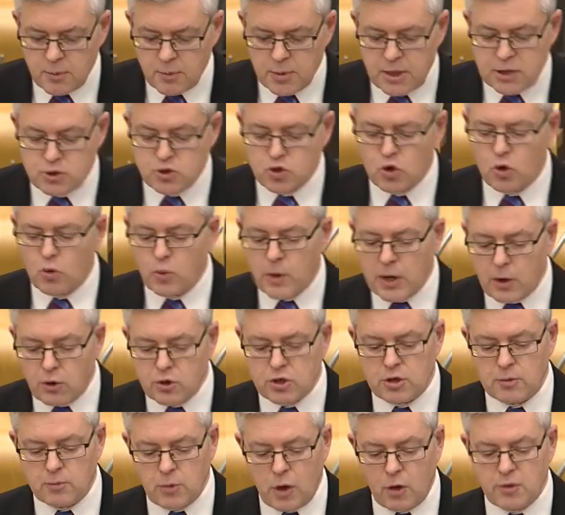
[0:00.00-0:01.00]
But I do
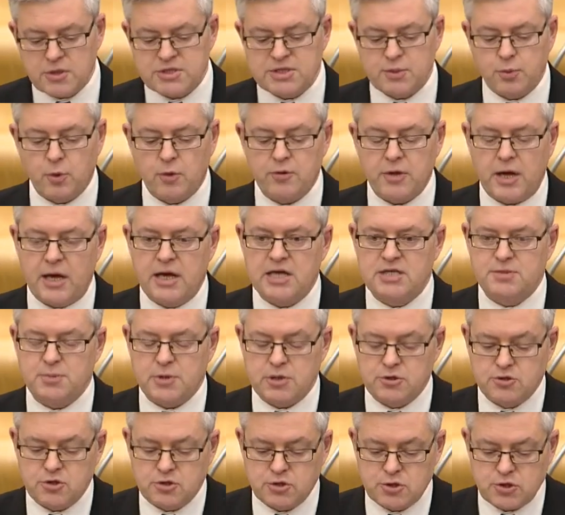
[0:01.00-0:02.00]
welcome all the support that has
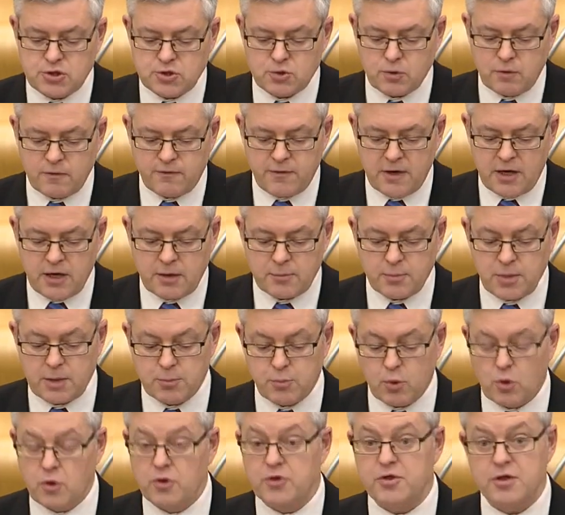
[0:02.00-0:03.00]
been introduced so far by
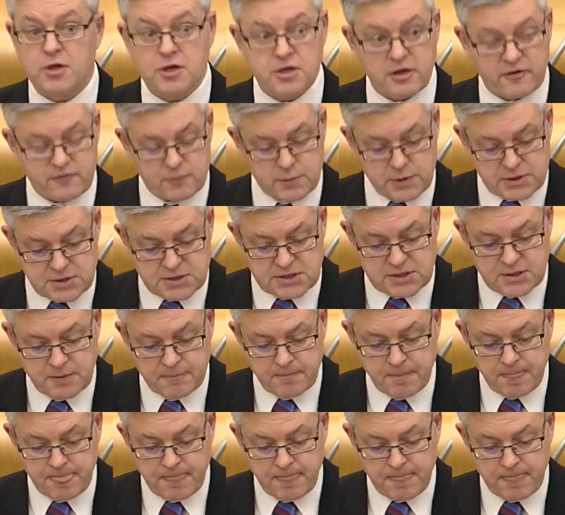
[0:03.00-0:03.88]
both governments.